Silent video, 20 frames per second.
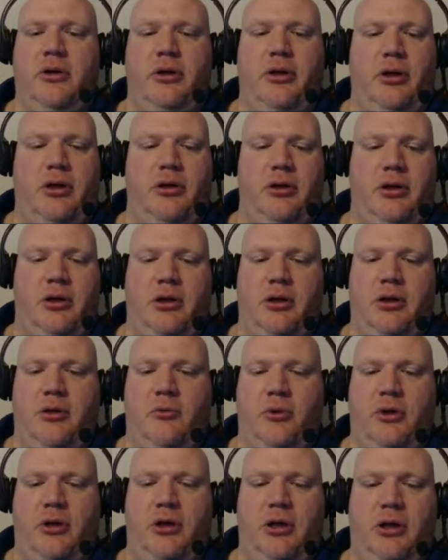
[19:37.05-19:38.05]
And then
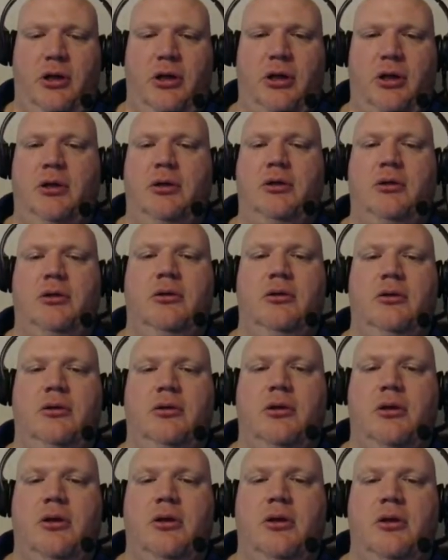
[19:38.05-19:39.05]
we need
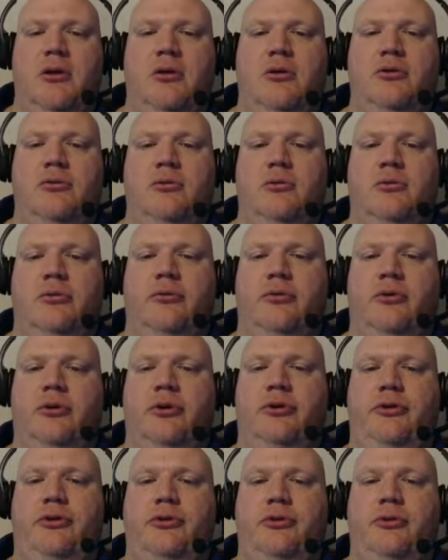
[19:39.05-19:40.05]

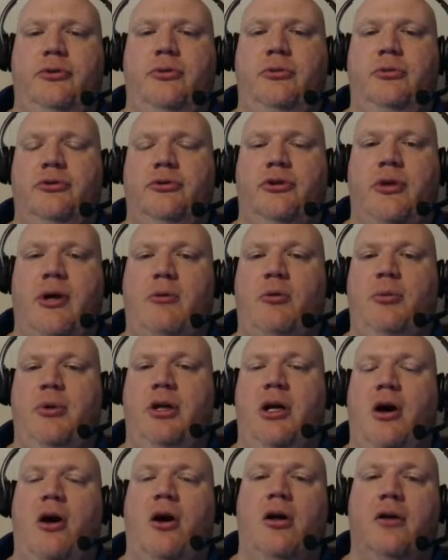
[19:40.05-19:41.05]
1, 2. So that will
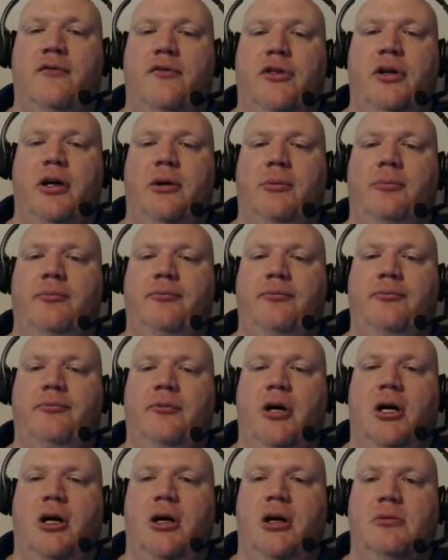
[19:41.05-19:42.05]
be all of the
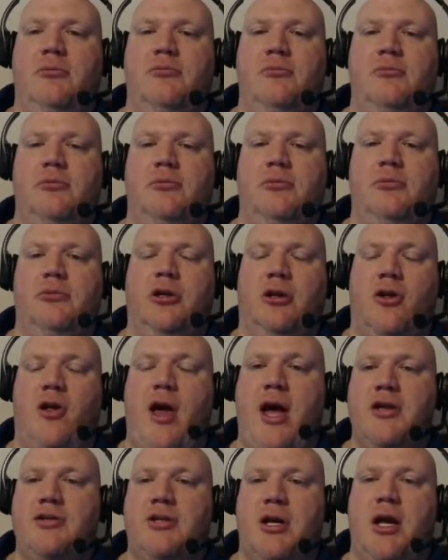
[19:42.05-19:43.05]

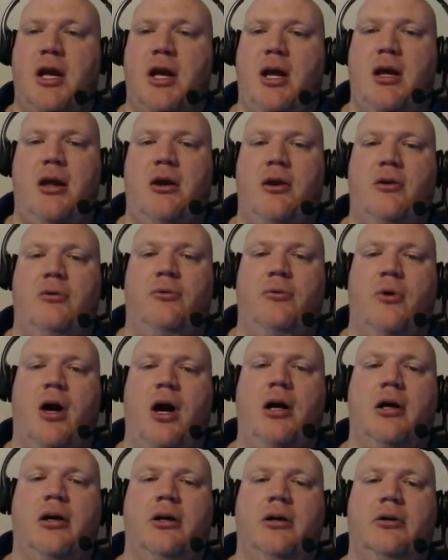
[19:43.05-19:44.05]
glass and
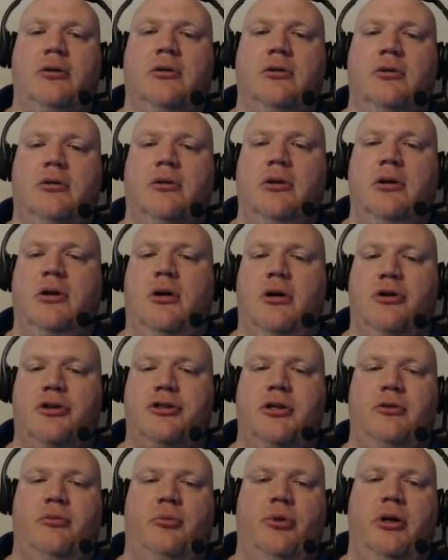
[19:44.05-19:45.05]
rock or
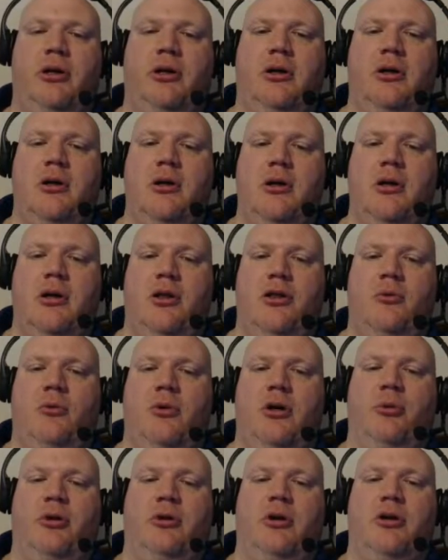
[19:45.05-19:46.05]
stone brick. And then we'll
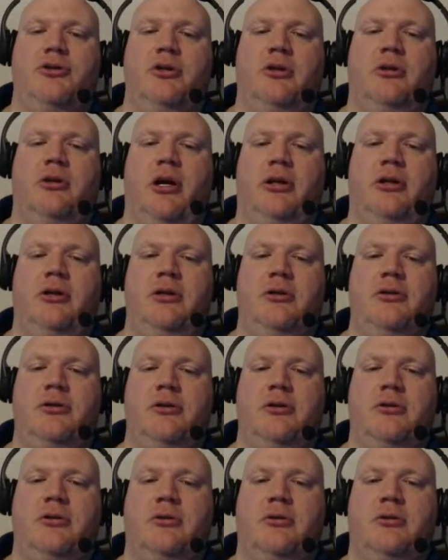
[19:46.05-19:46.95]
come across here like this.